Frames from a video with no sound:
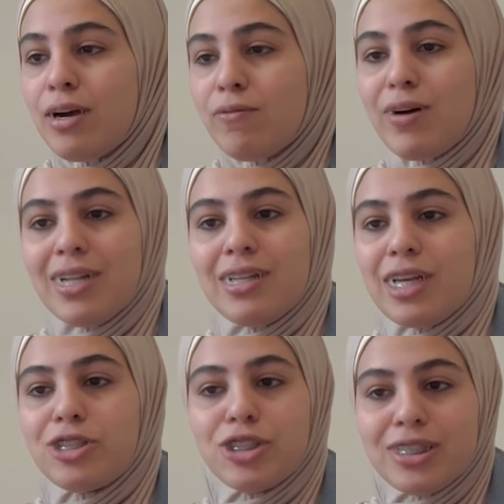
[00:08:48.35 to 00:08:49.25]
when the
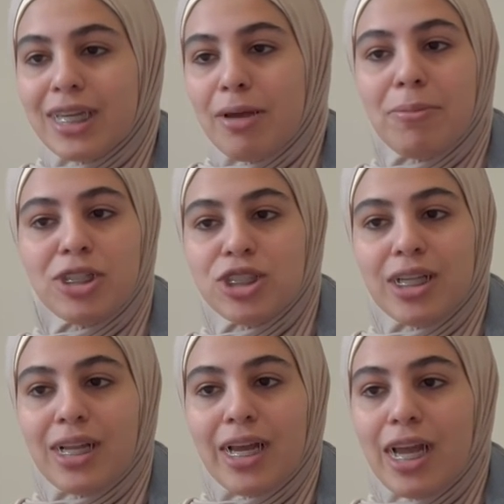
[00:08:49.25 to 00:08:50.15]
kitchen doesn't get much
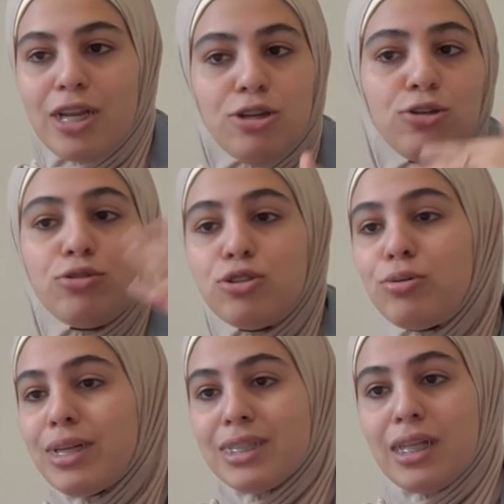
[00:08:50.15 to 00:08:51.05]
sunlight and you do
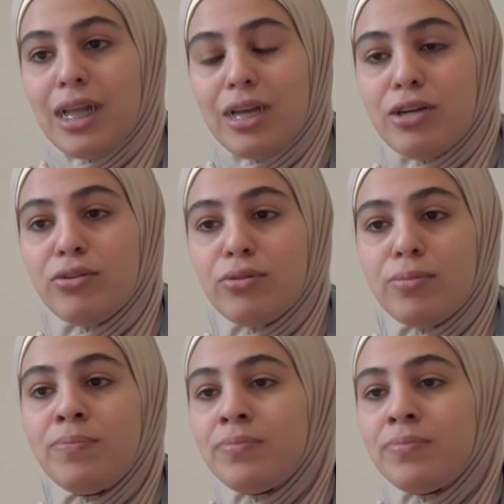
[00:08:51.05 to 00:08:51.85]
get sunlight in your room.